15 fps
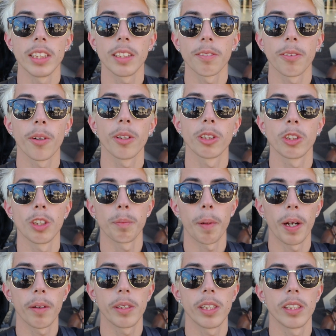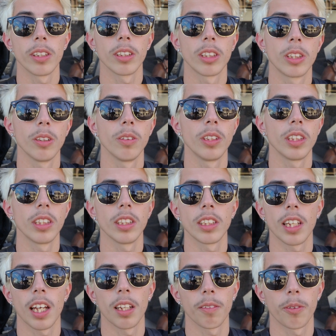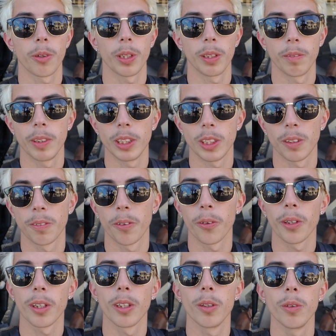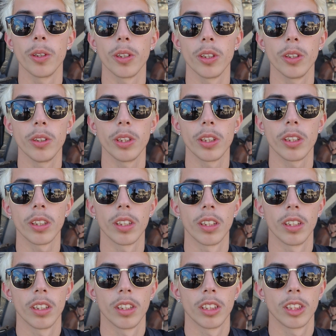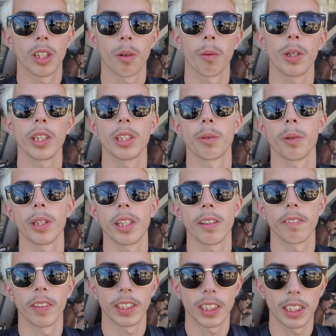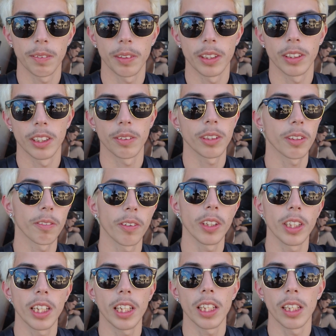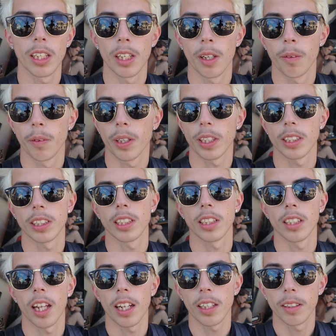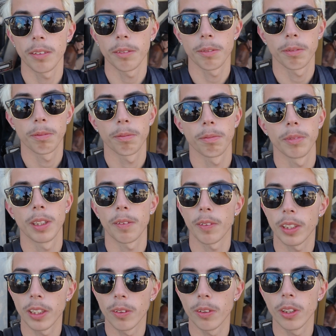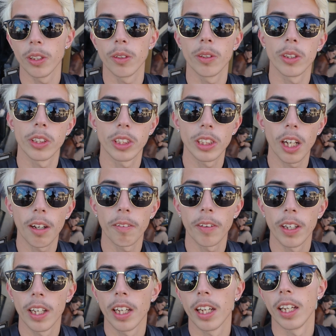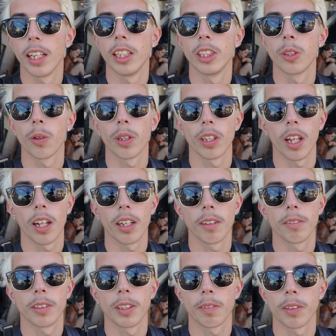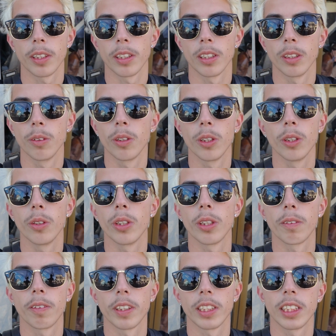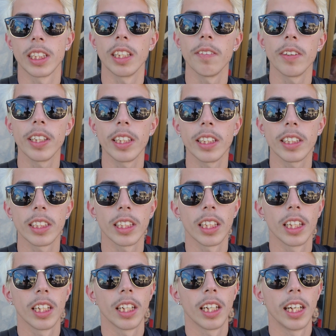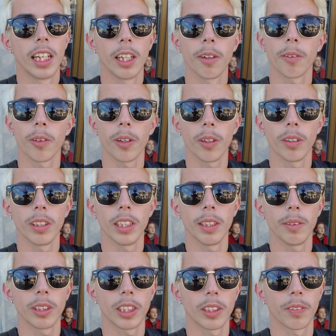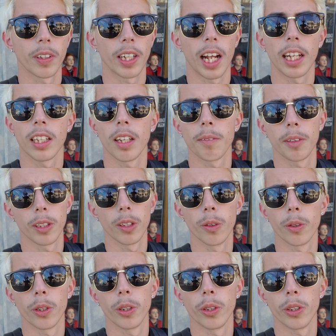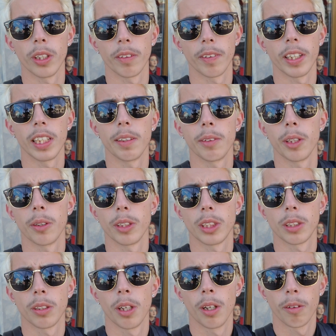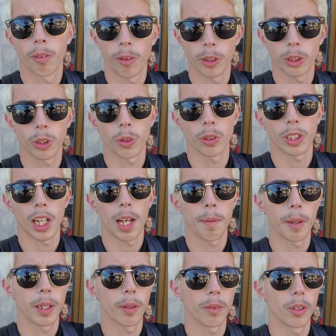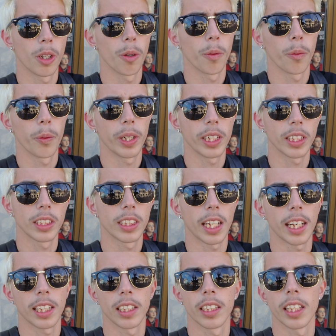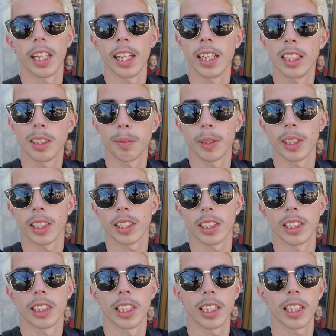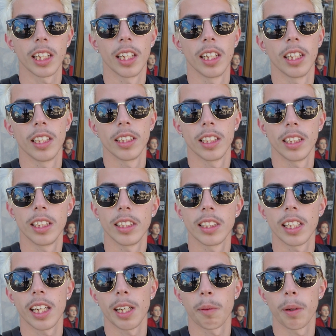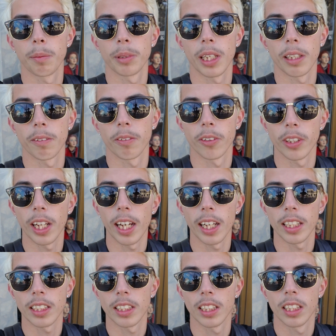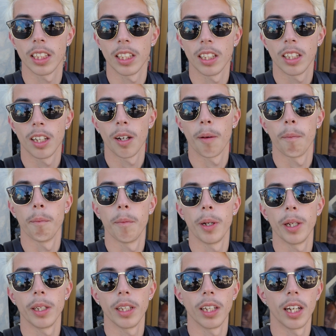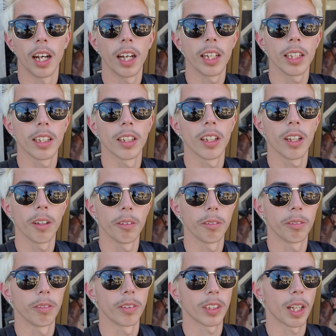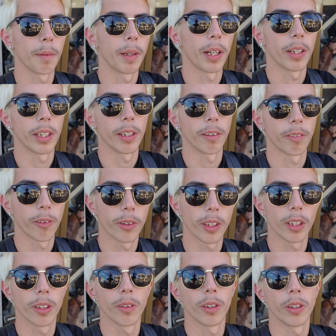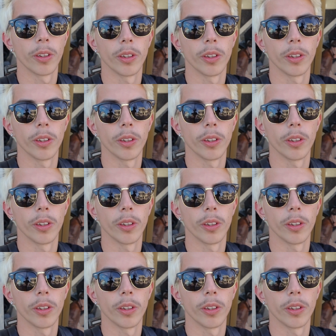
does it for our trip out here to Disney's California Adventure for the Lunar New Year 2020 festivities. It was a fun day. I got to see a lot of different Lunar New Year stuff and enjoy a lot of different Lunar New Year festivities. And overall, it was just fun. I love the Lunar New Year event, even though it's for a short time. I don't know when exactly it ends, but you guys can check the Disneyland website for that. But I love coming out here for the Lunar